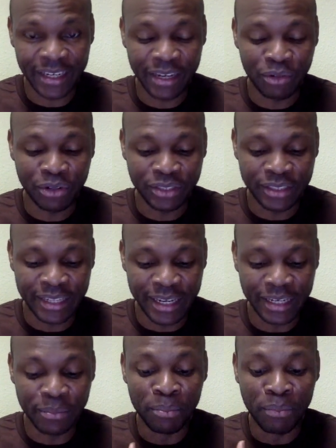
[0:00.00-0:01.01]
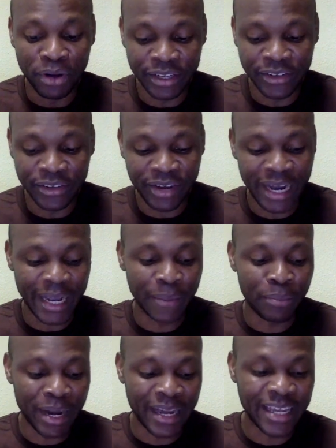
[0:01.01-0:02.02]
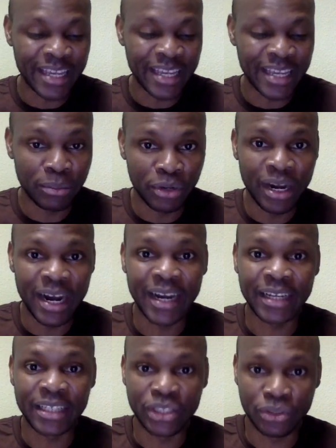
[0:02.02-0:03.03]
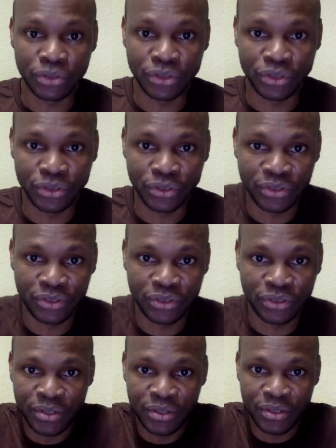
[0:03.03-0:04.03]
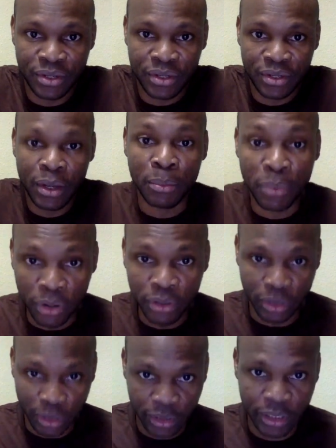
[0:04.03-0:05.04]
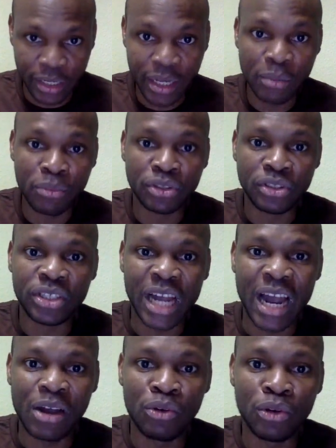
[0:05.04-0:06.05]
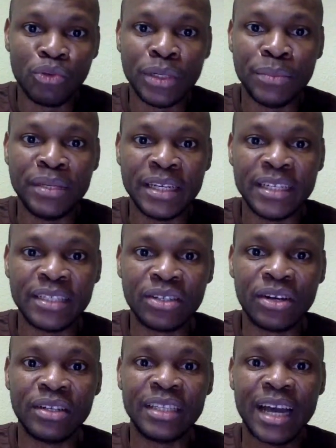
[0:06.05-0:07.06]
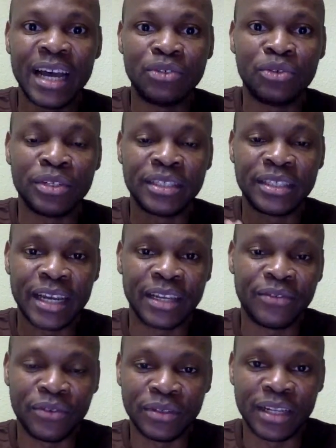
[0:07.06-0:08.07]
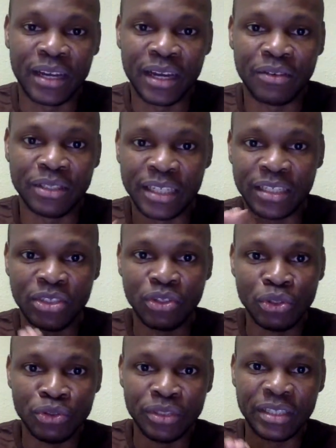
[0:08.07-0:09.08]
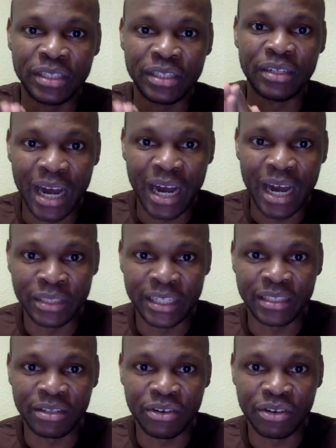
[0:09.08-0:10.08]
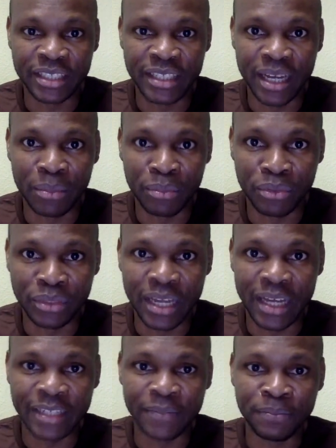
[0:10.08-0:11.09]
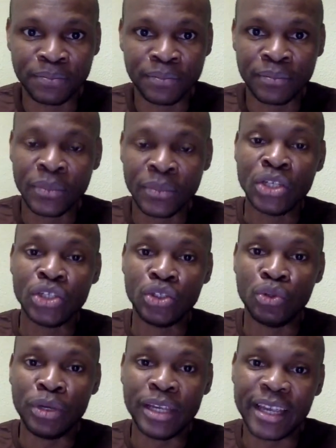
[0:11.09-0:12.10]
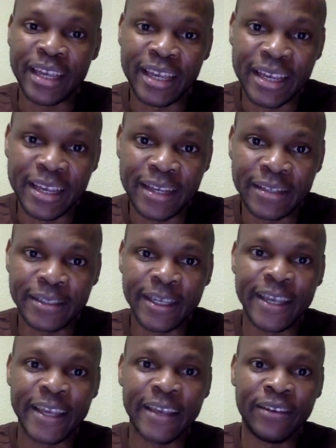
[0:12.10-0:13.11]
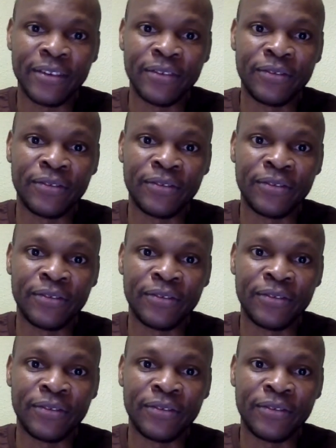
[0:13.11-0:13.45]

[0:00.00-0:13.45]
was then modified by human actions. But Kilimanjaro remains a natural site for now, just using a hypothetical example that should in case if